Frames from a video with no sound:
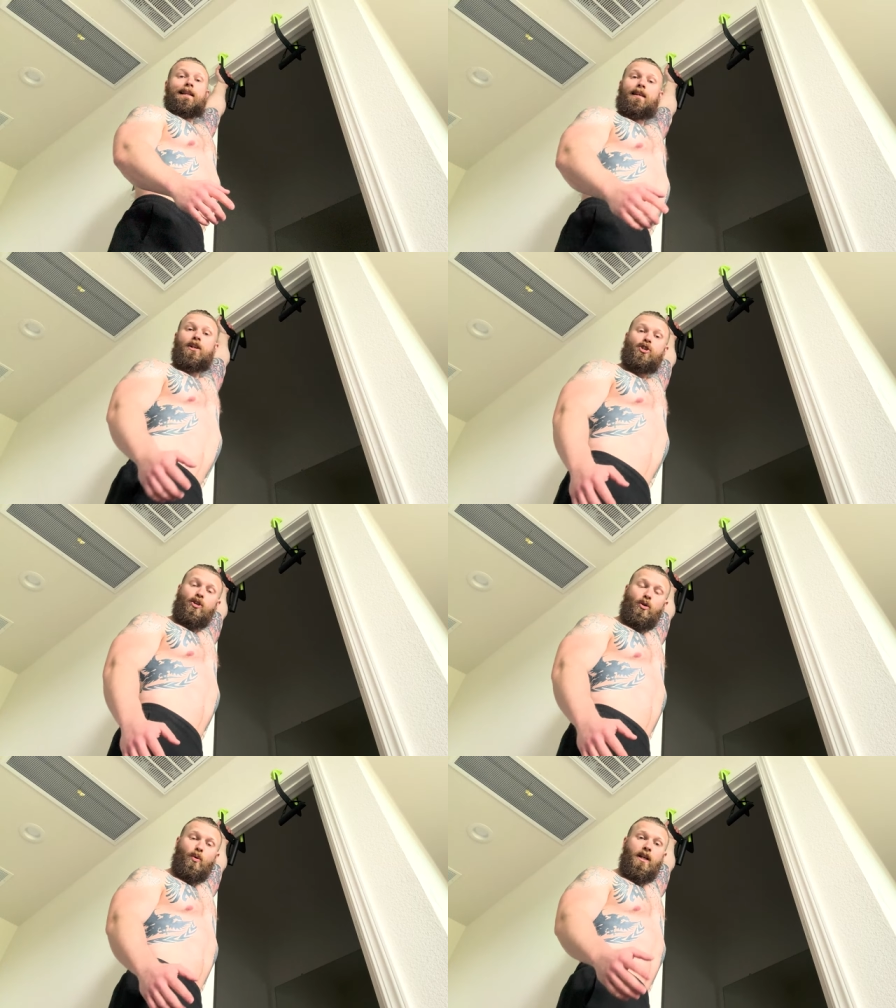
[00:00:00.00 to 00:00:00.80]
the
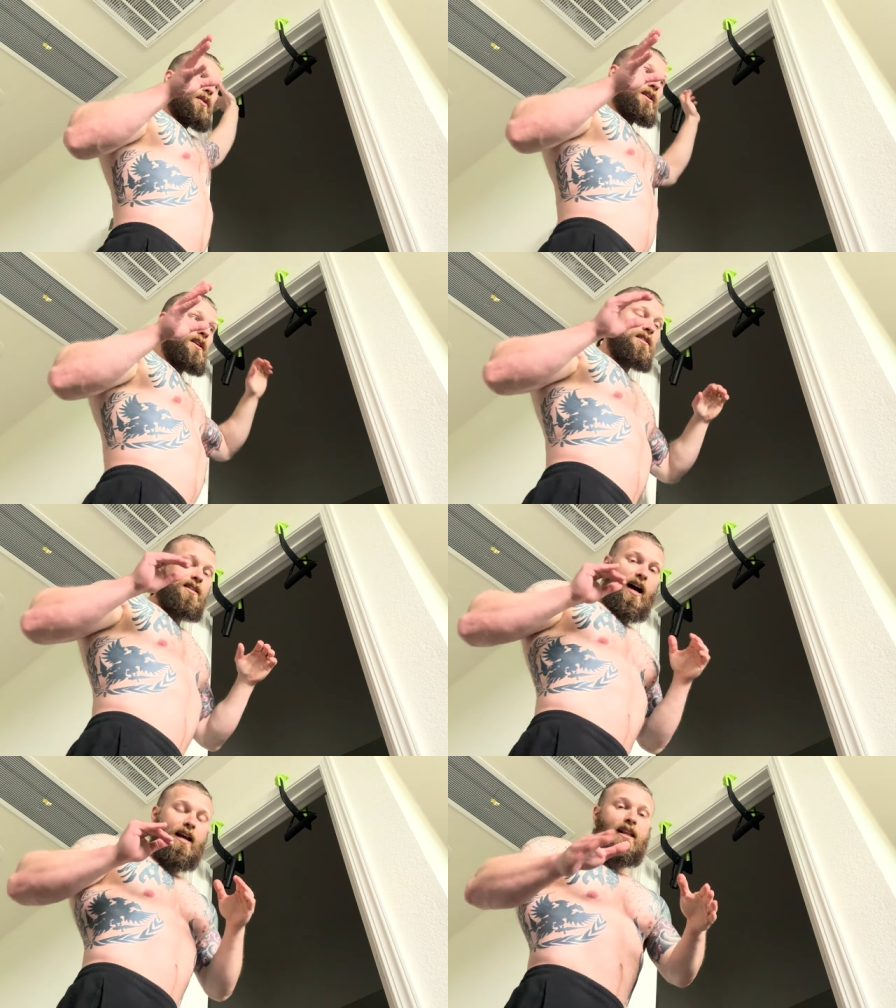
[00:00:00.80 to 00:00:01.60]
ingenuity, the
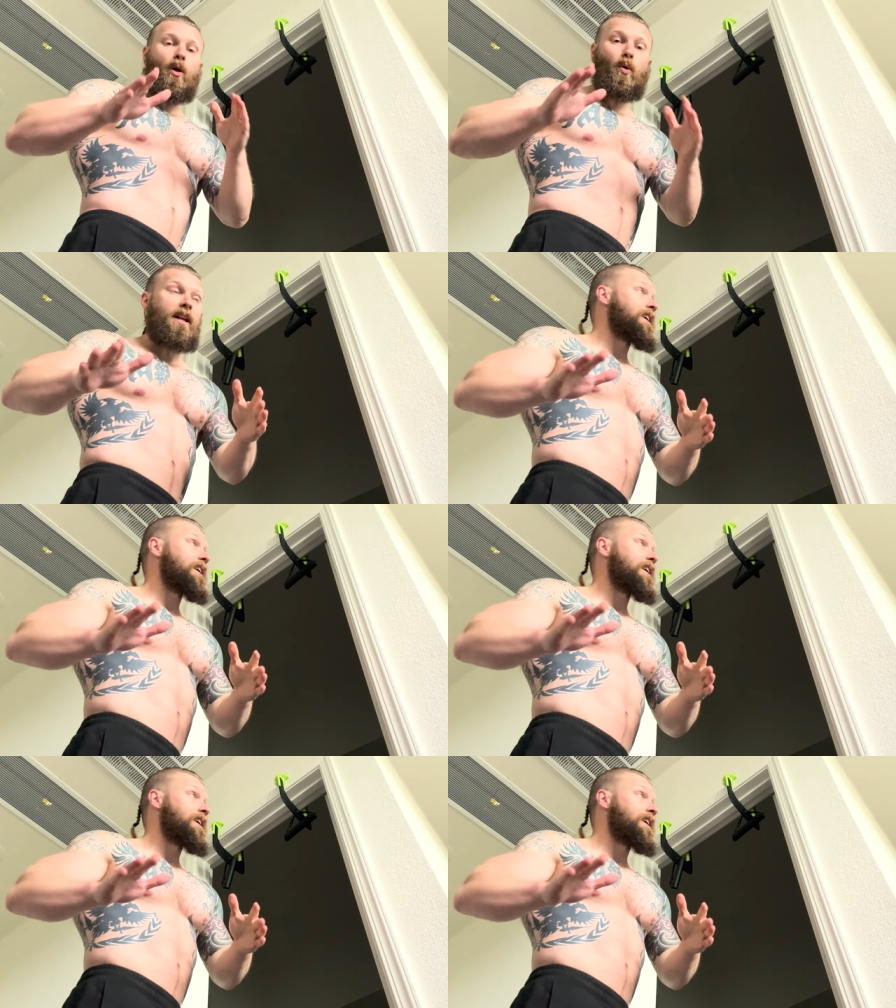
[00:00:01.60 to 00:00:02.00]
design that went